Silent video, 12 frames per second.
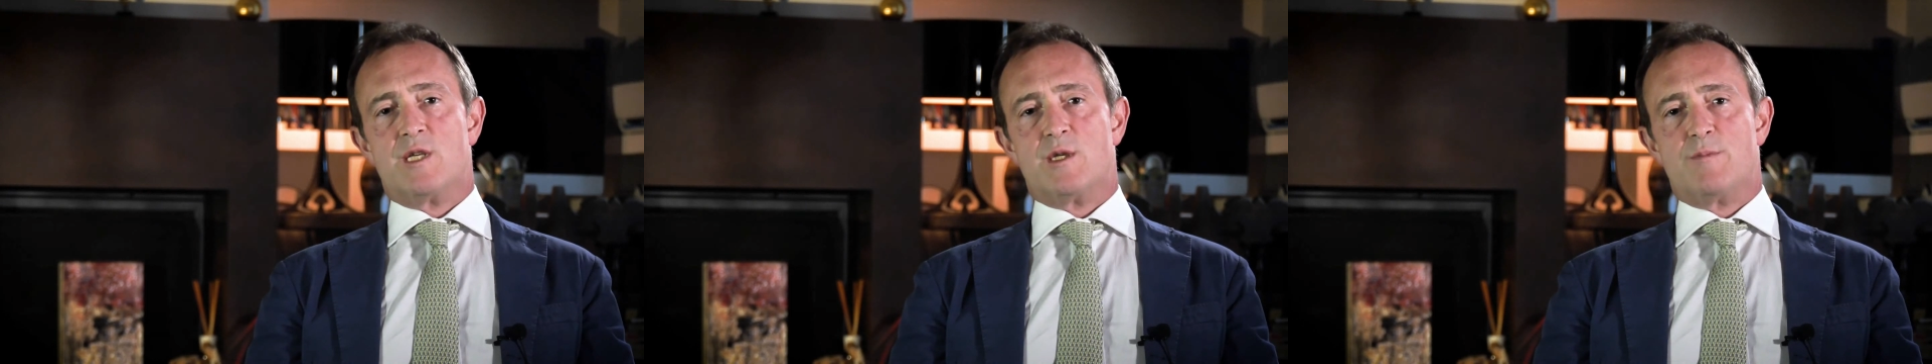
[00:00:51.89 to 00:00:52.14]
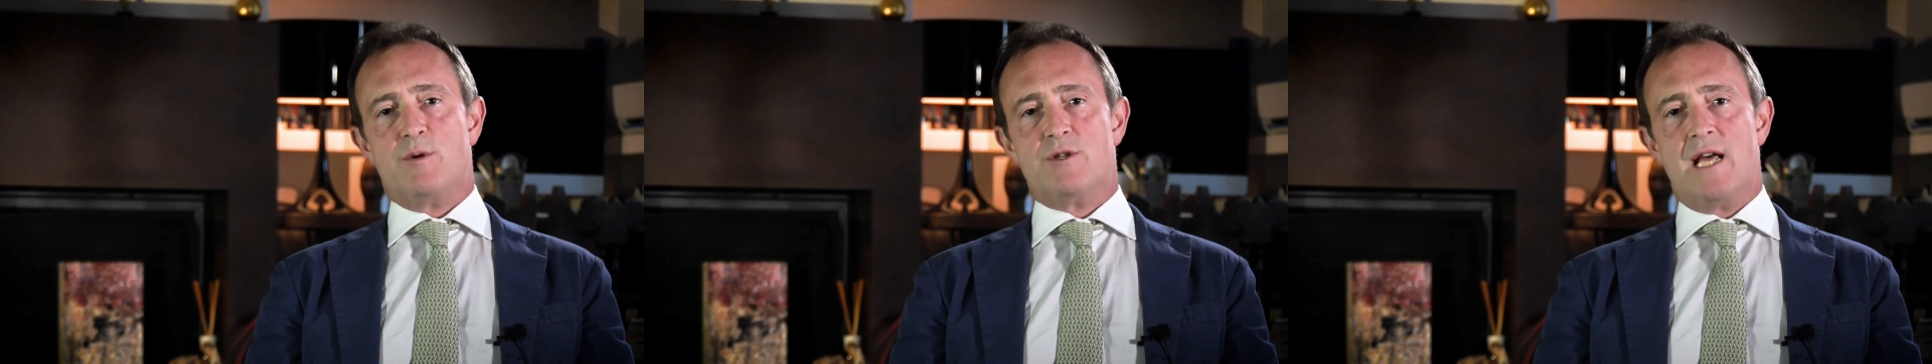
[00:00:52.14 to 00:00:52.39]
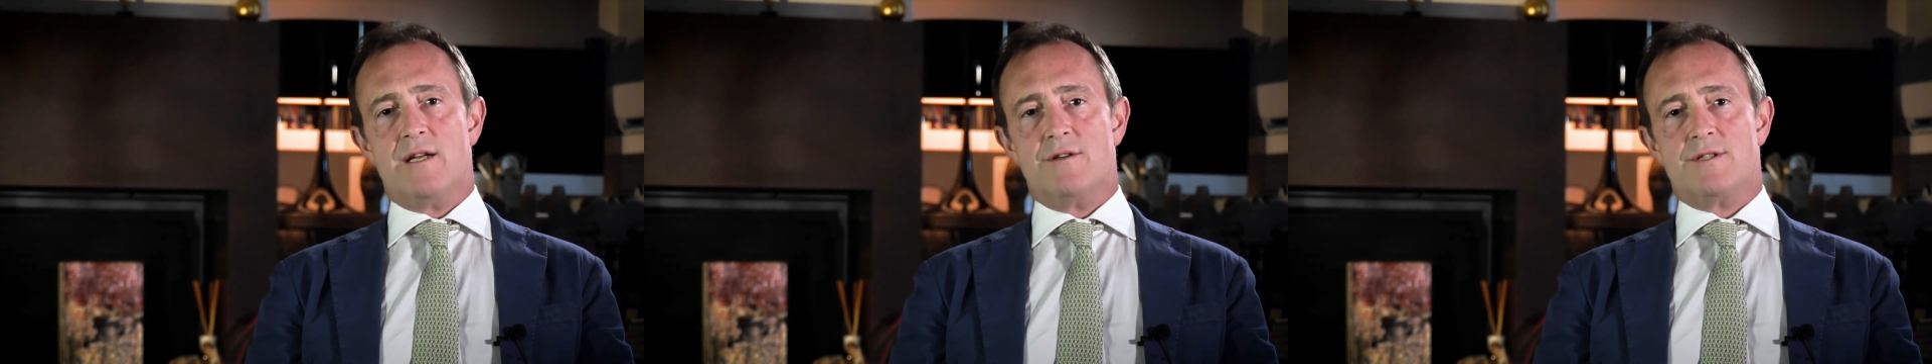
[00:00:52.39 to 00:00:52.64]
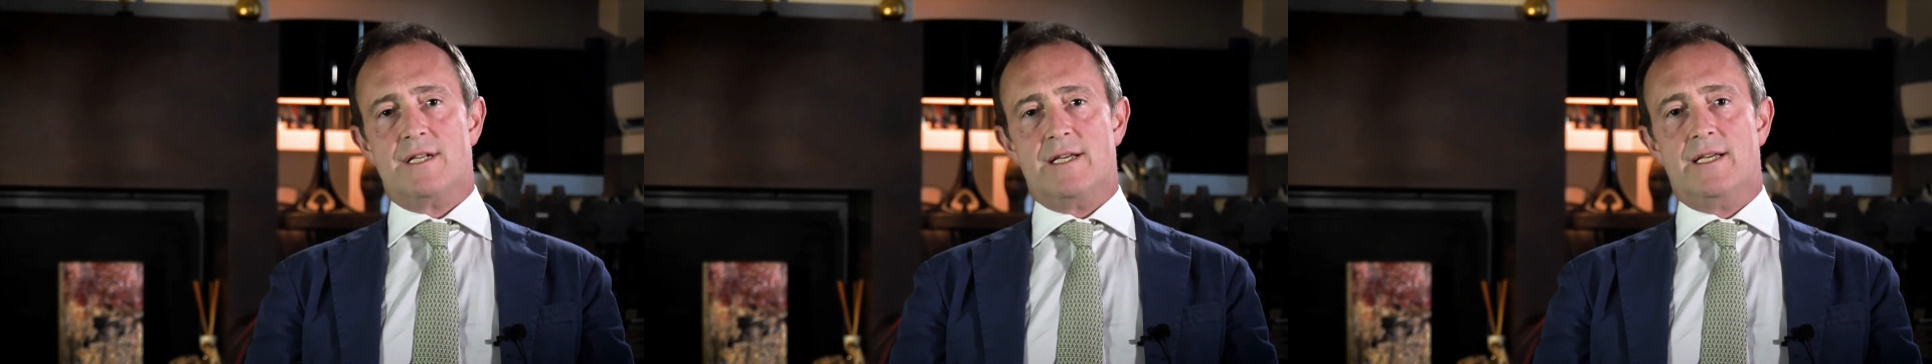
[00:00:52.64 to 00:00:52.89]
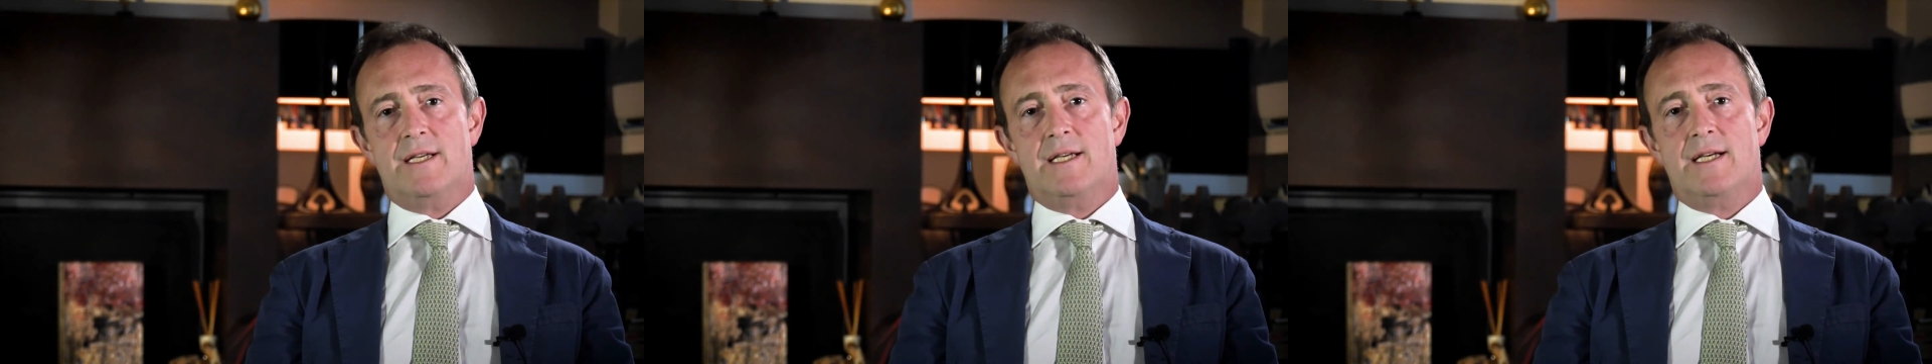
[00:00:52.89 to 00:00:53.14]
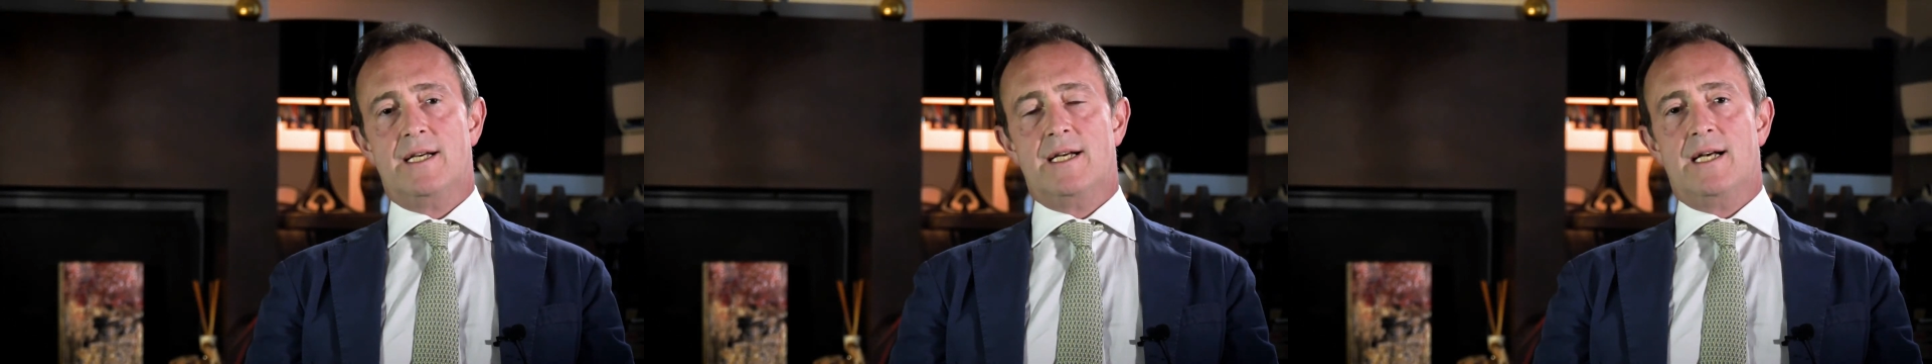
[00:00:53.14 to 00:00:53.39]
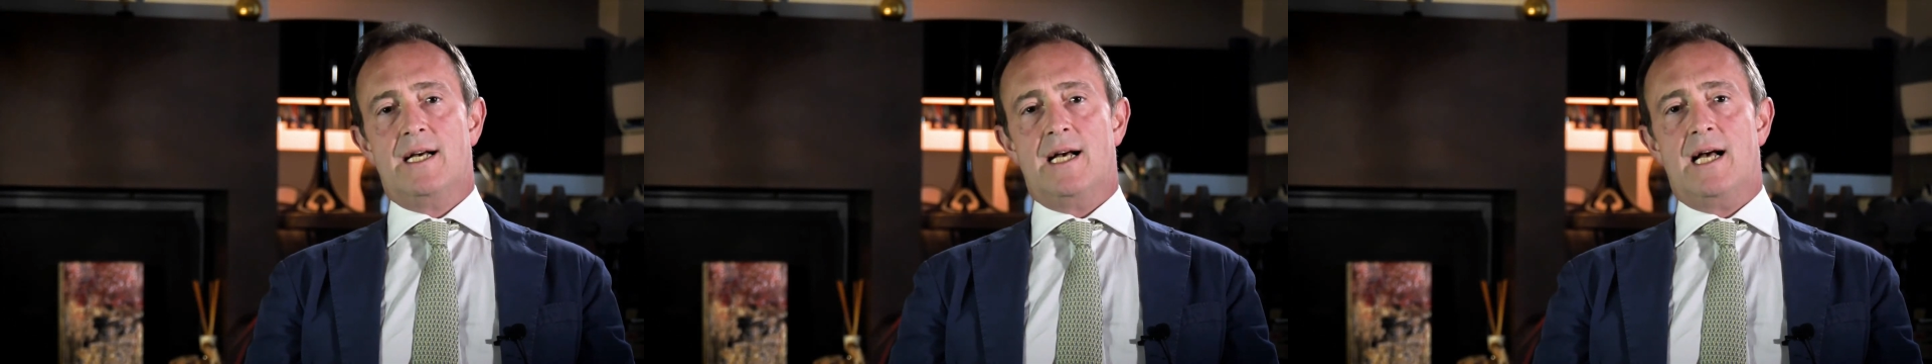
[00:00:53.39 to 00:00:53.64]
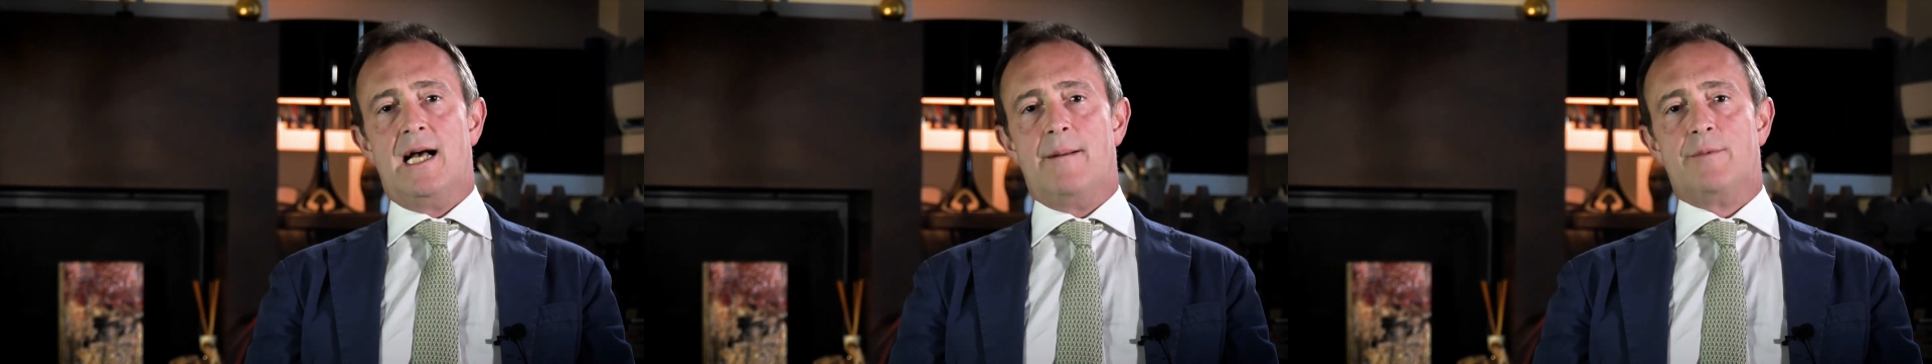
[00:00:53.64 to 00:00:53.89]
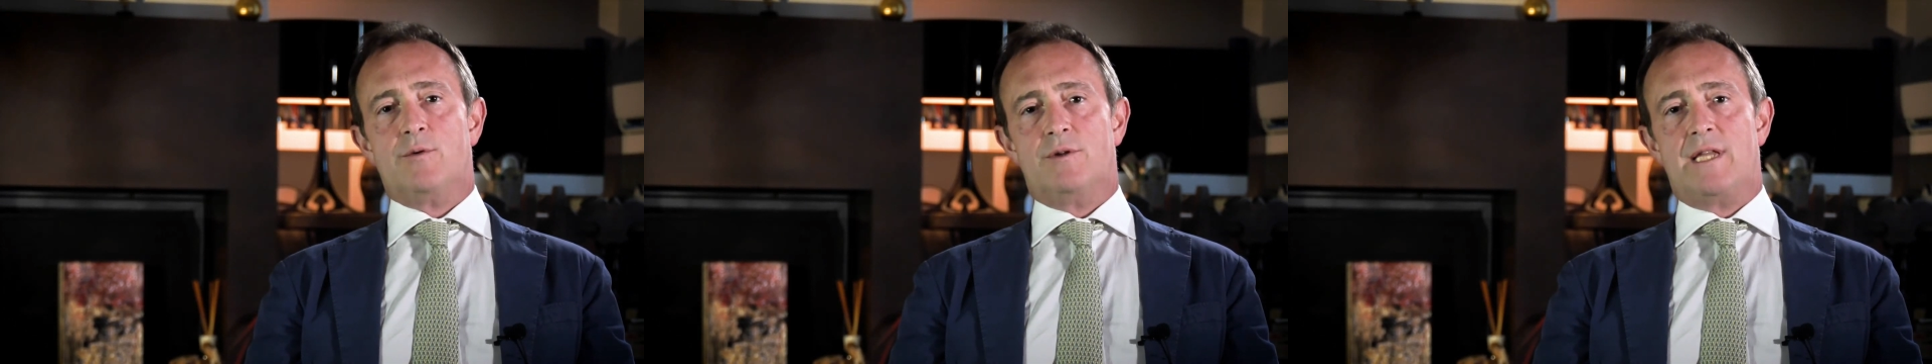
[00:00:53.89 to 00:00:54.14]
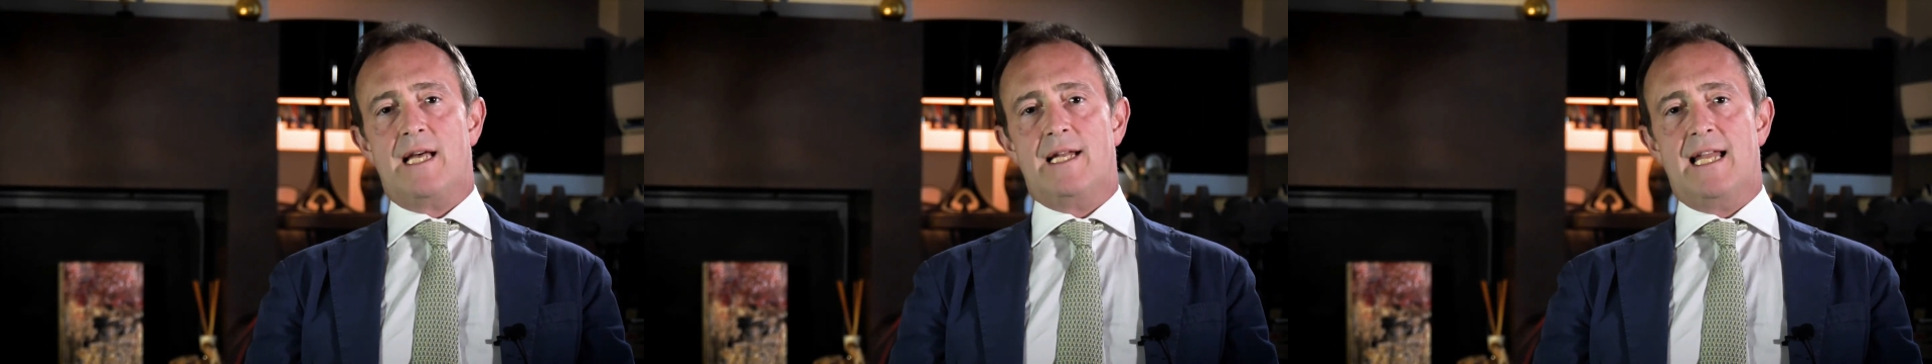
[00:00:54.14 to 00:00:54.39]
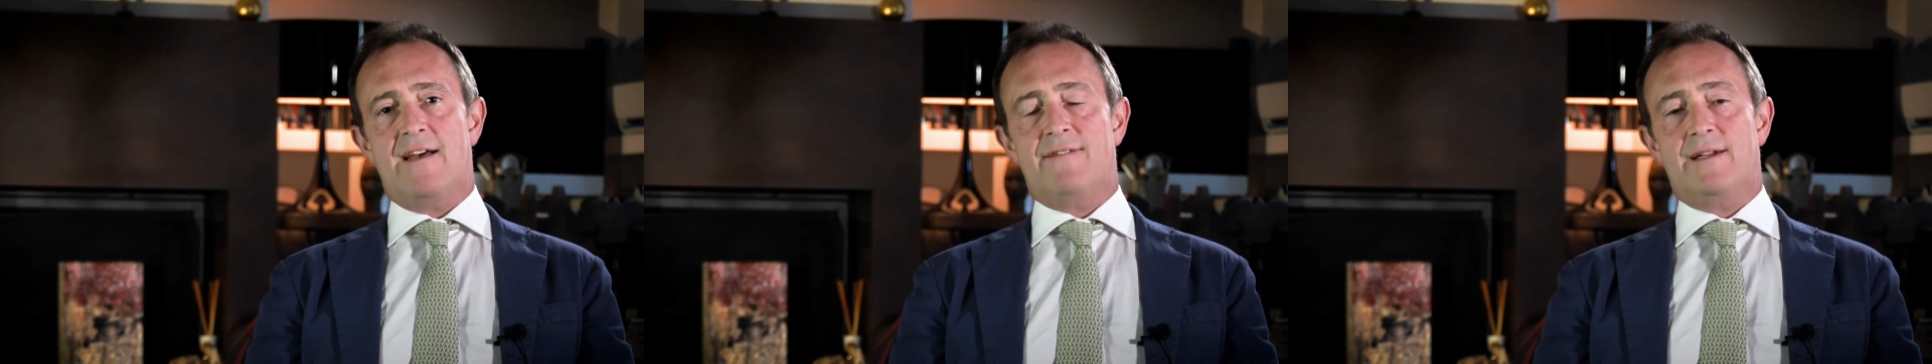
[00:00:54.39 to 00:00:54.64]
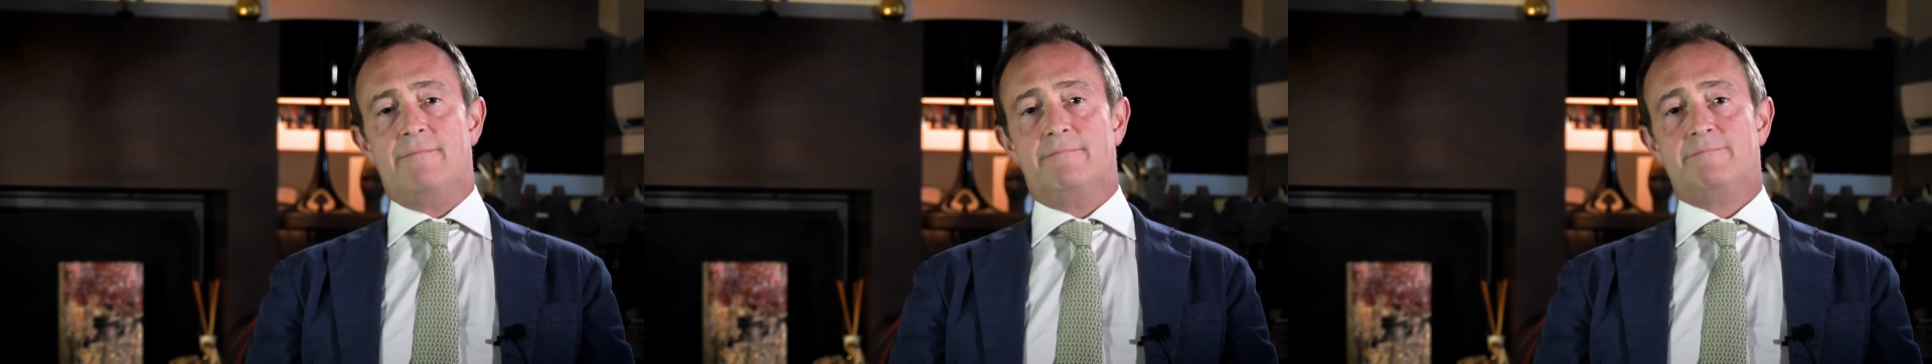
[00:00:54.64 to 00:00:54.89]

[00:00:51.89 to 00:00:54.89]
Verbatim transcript: spontaneously up to 10, 11.